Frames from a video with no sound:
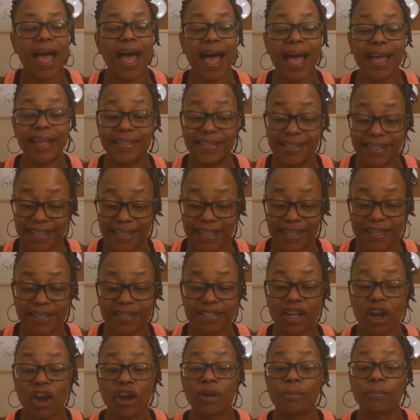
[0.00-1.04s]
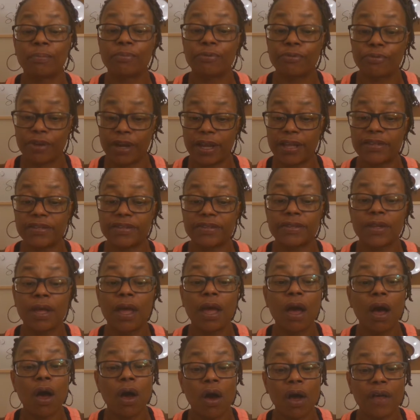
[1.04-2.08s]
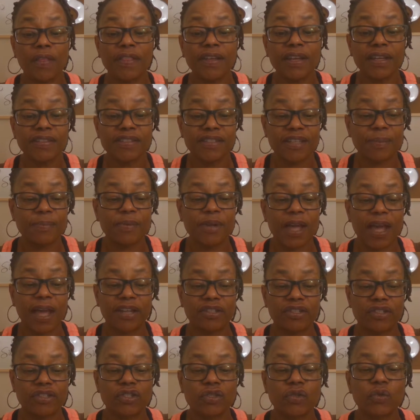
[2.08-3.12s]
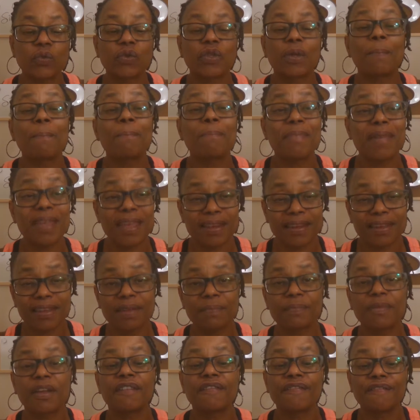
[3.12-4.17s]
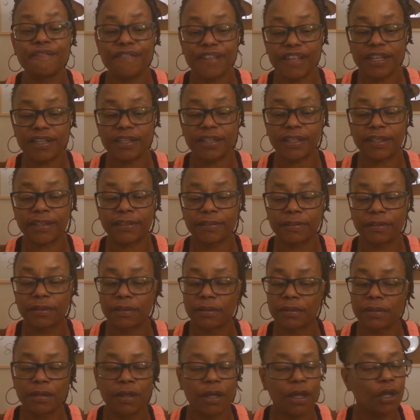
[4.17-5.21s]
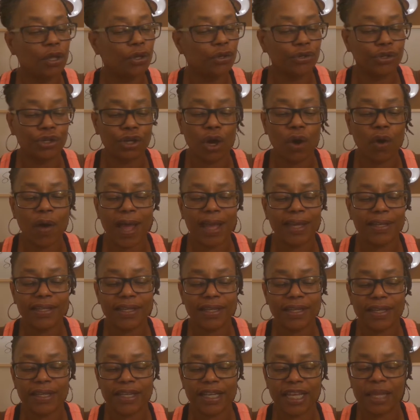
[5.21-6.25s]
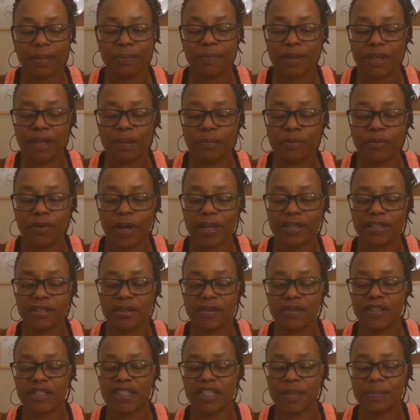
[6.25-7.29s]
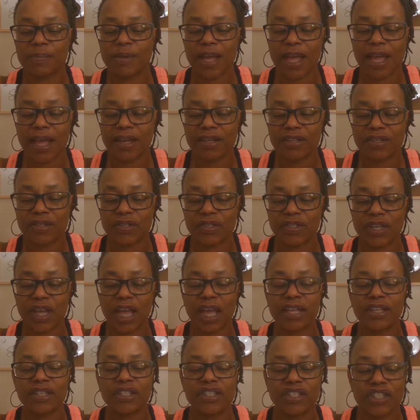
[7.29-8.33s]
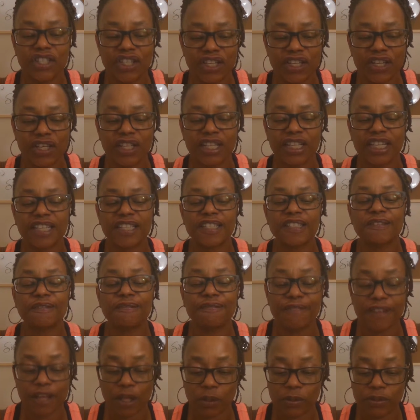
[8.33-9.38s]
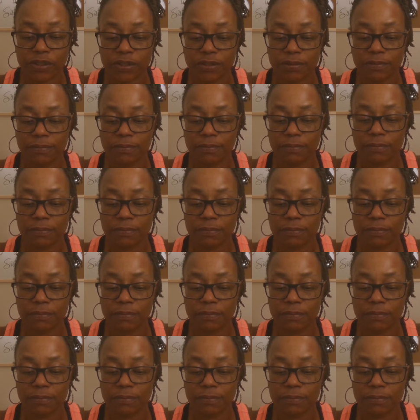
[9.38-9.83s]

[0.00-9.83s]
Ideas are impressed on the subconscious through the medium of feeling. No idea can be impressed on the subconscious until it is felt.